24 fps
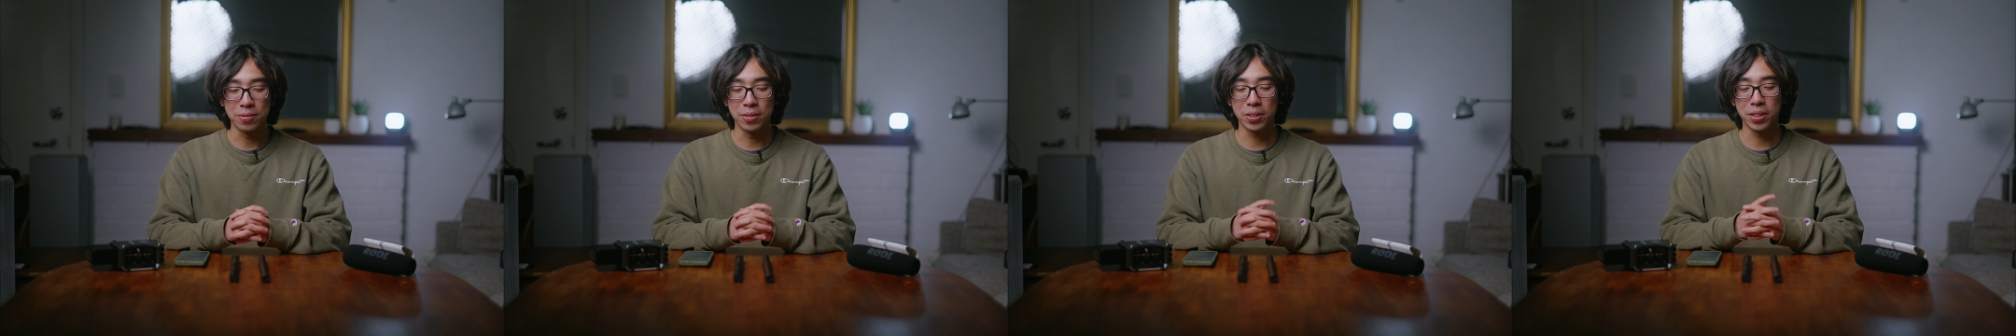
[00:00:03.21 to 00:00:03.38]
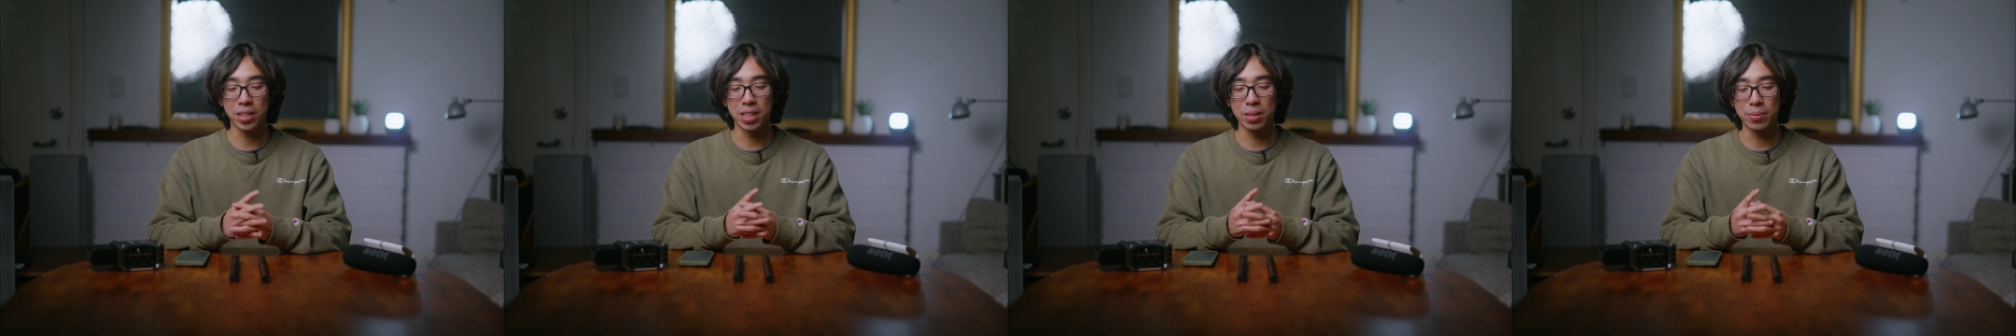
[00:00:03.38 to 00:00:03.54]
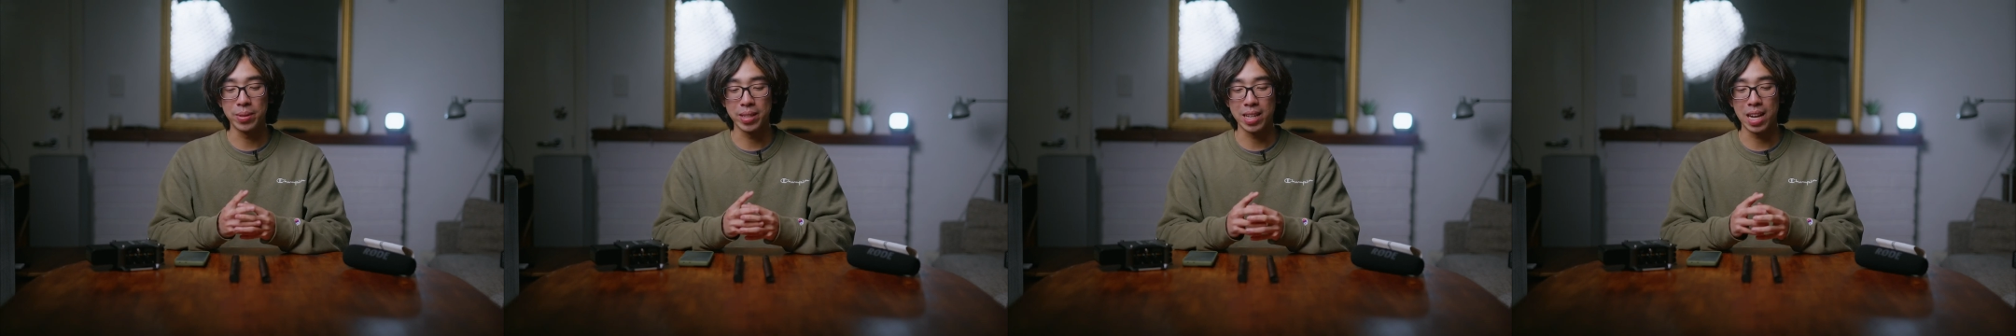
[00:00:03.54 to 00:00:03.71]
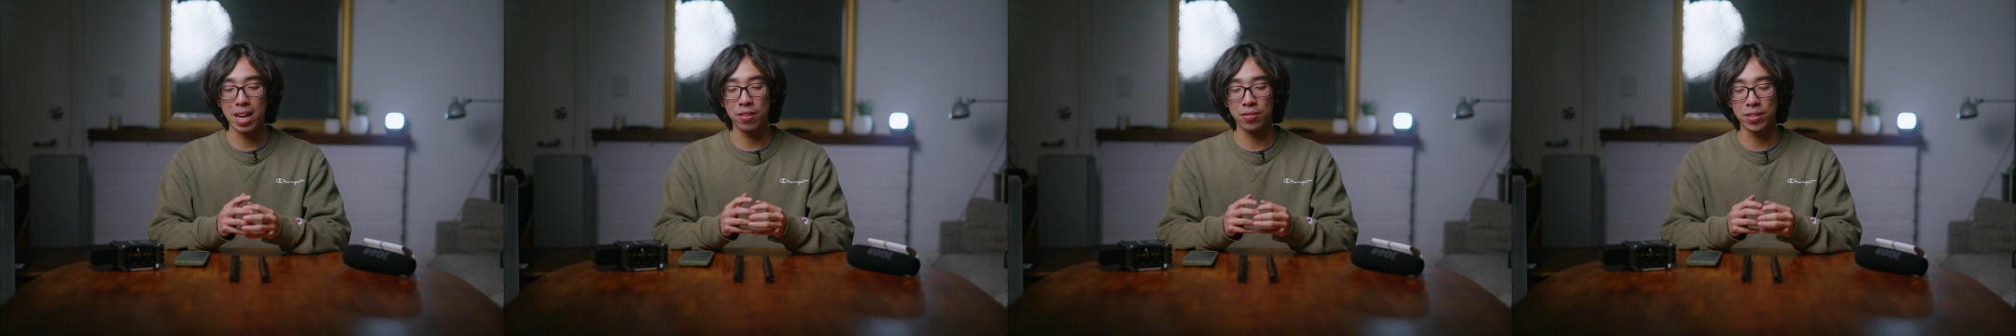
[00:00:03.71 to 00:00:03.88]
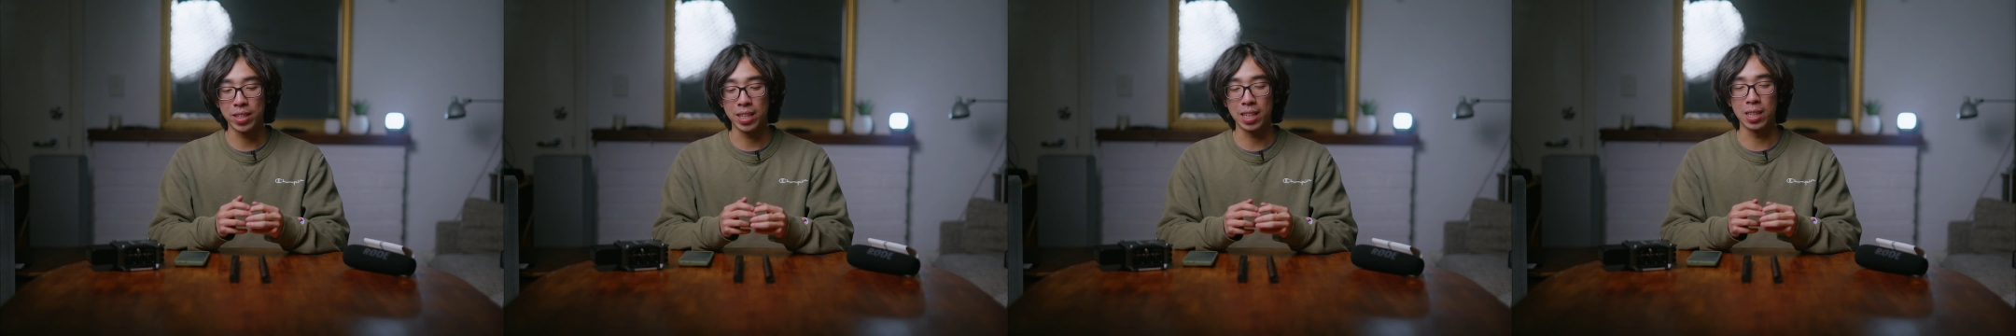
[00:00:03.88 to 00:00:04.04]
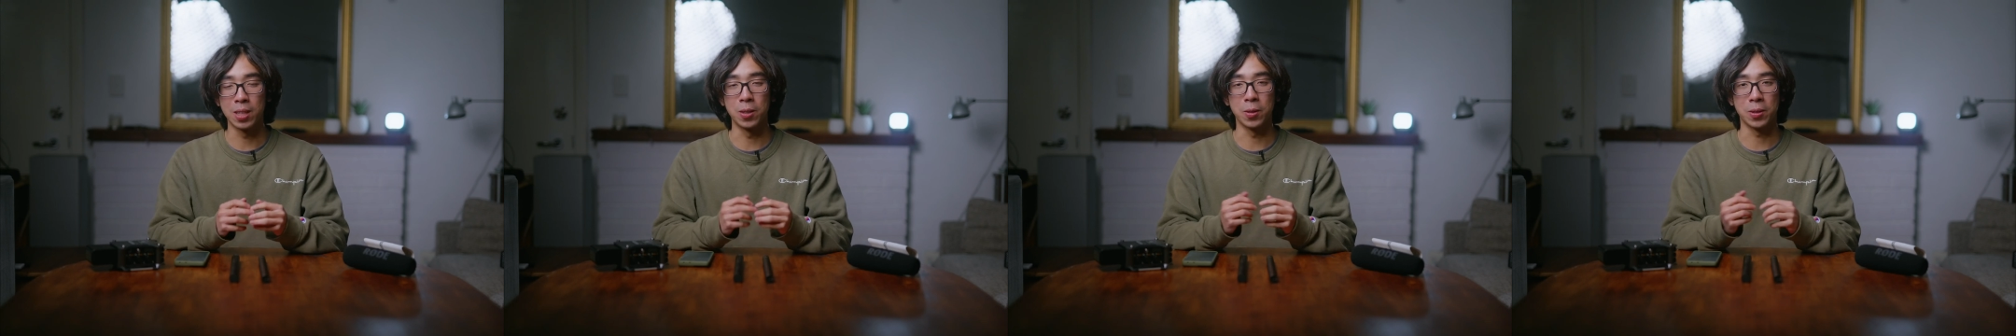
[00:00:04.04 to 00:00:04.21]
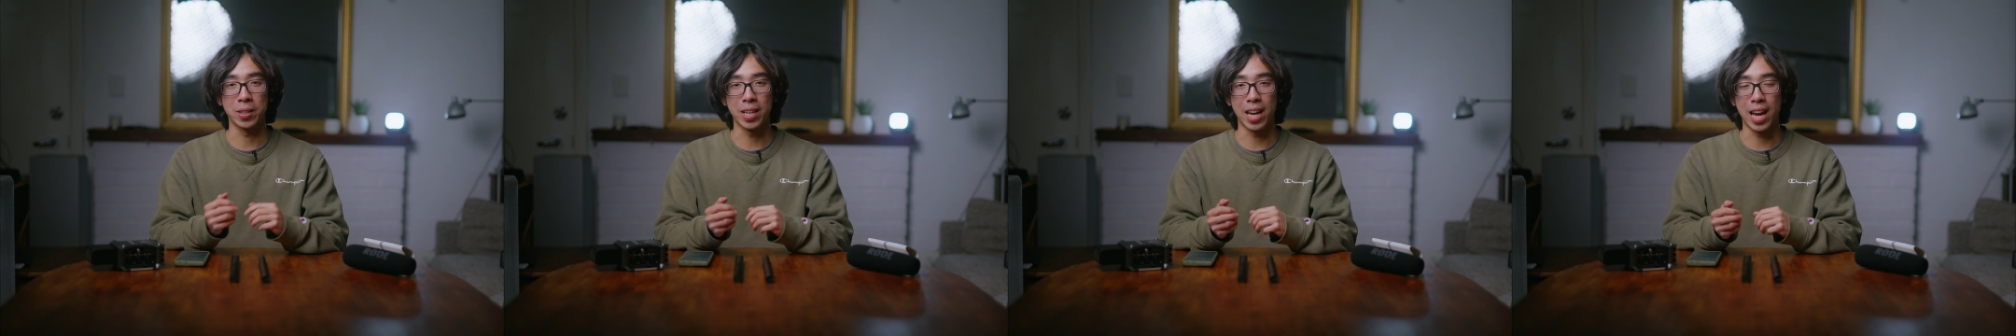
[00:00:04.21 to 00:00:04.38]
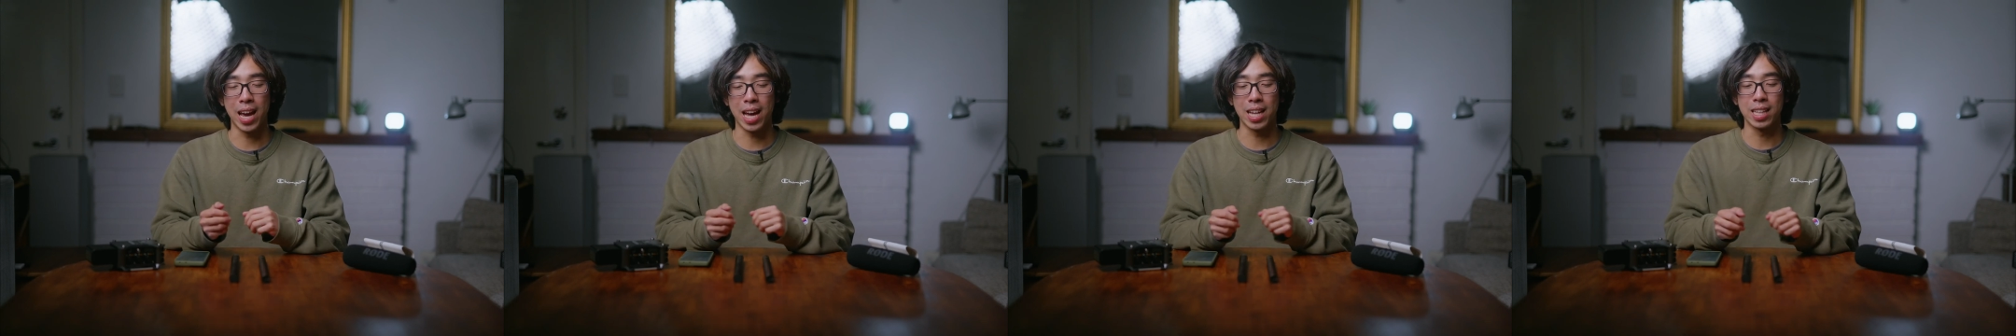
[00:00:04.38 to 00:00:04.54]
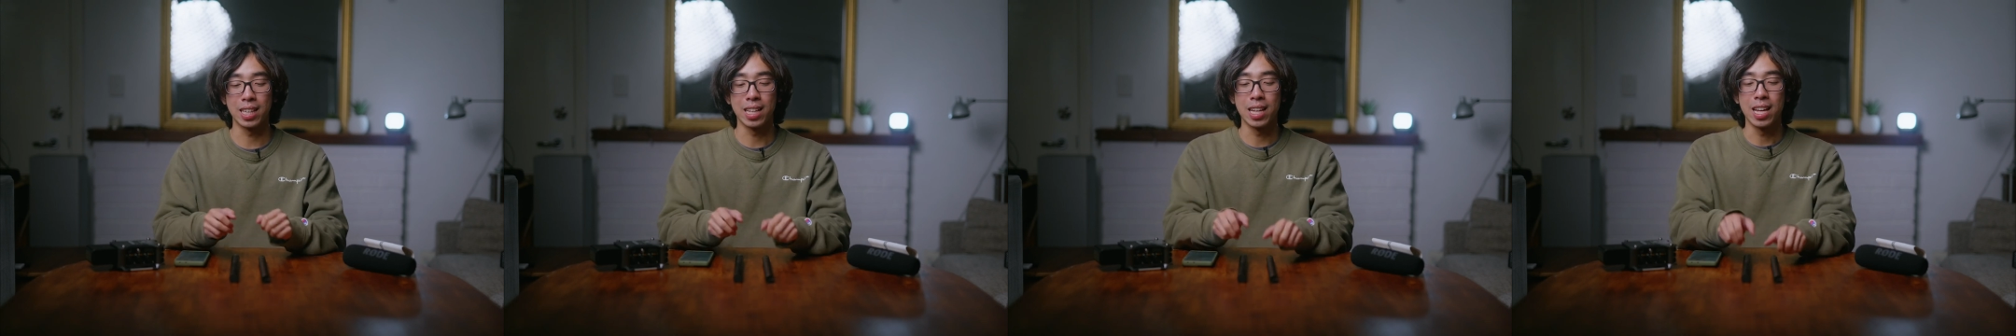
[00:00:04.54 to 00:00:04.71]
we're going to be having a look
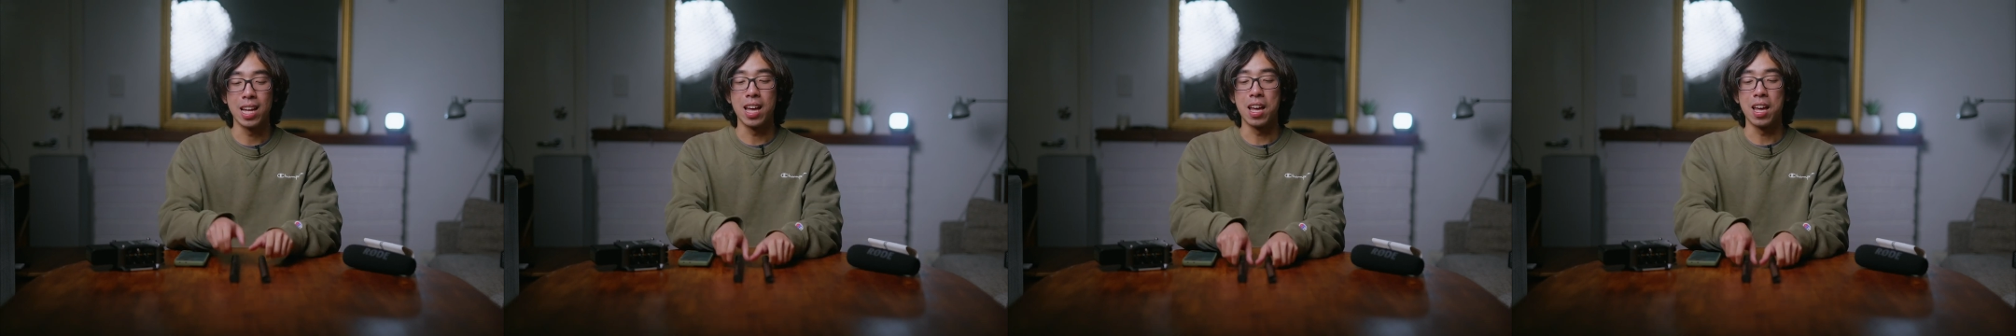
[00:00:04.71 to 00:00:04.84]
at